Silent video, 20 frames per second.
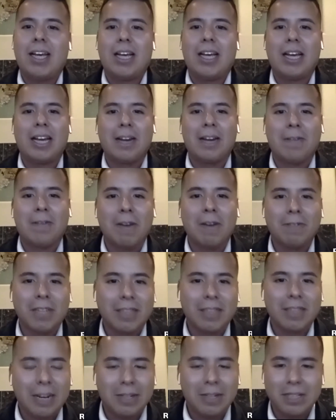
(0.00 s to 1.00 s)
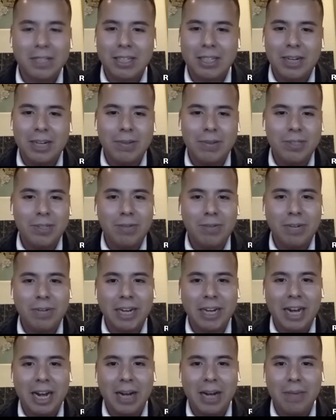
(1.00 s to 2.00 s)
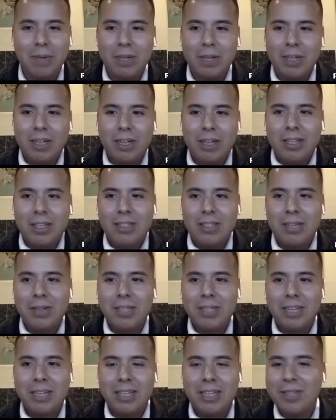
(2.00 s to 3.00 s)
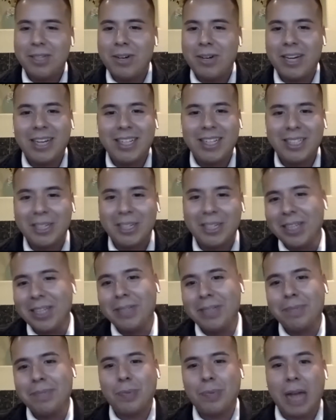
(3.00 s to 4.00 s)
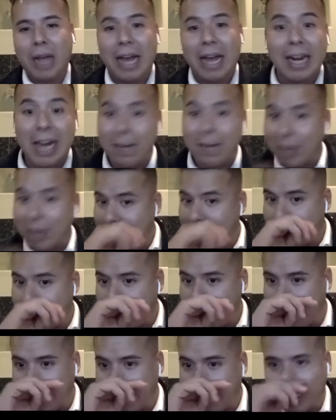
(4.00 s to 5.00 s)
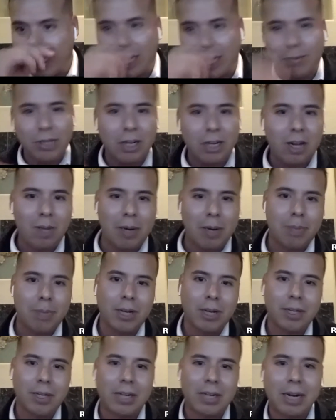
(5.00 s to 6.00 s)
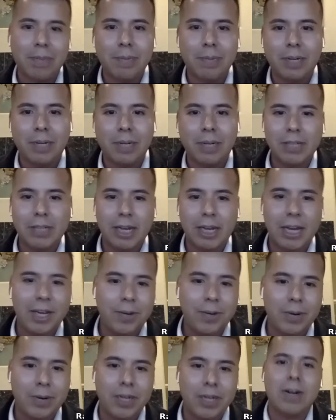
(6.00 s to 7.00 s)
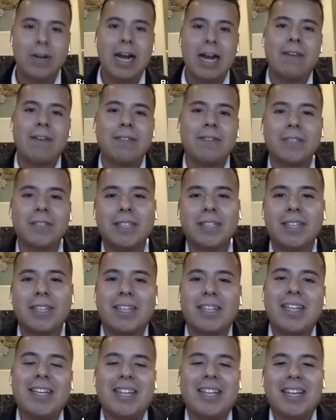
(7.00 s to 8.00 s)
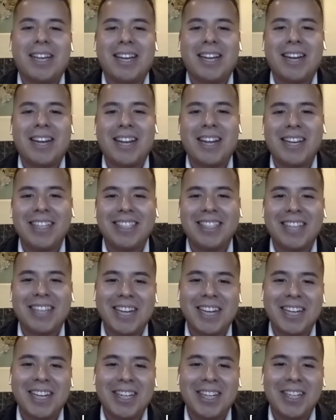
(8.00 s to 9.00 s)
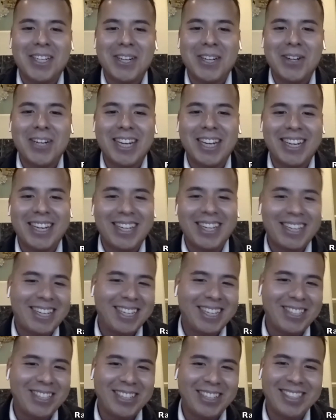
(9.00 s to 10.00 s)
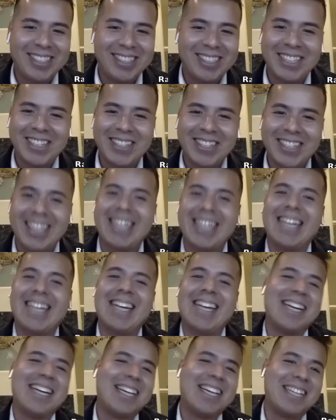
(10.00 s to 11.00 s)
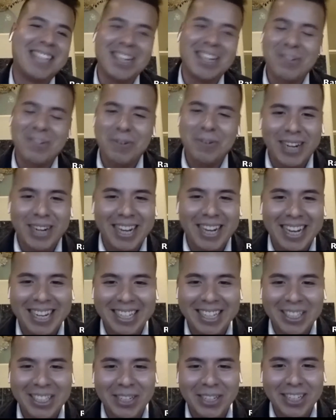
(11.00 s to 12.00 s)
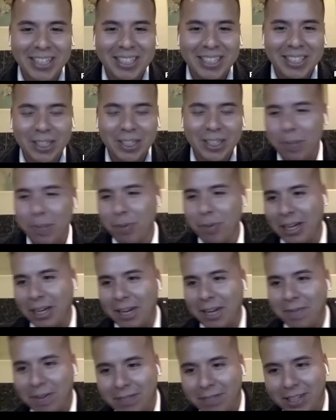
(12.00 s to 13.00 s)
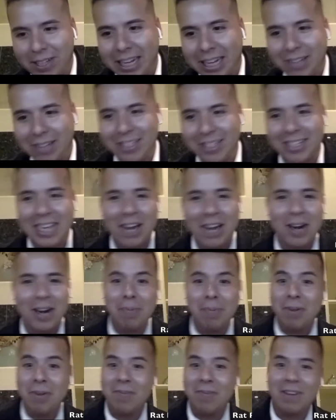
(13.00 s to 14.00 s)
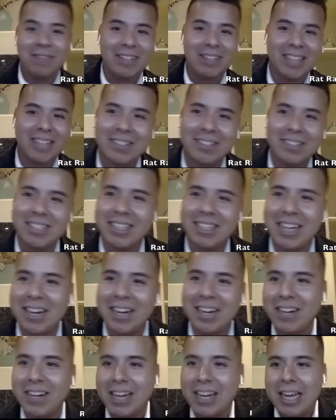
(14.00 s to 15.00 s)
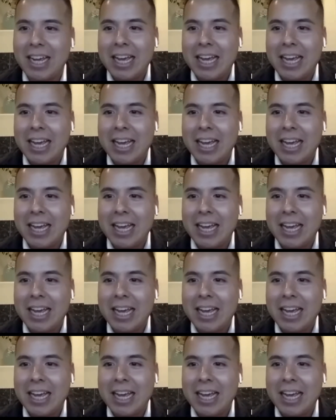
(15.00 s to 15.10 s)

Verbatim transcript: and 15000 that it was the rehab so i was like let's go ahead and do it i didn't have that much money at that time so i called my brother up and i was like hey you want to go halves and then he's like okay i trust you and then we went ahead and do it so he put like 15000 down i put 15000 down